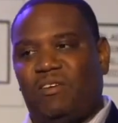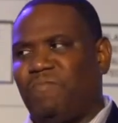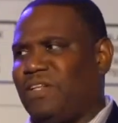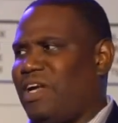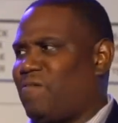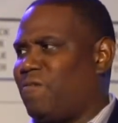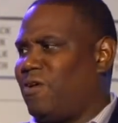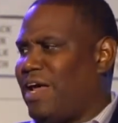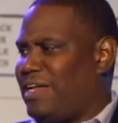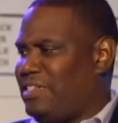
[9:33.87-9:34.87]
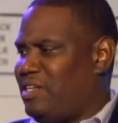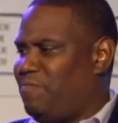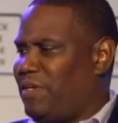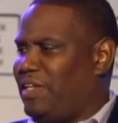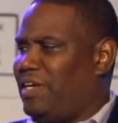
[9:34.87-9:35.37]
Typically, our rollout is
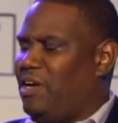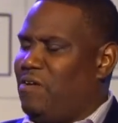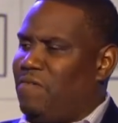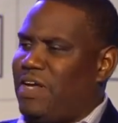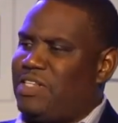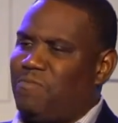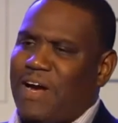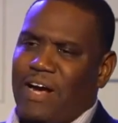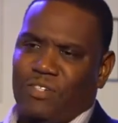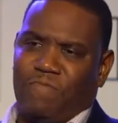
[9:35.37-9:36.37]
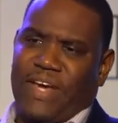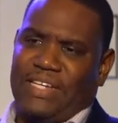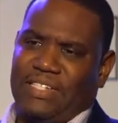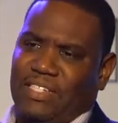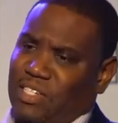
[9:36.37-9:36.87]
typically, we get to about one hundred patients.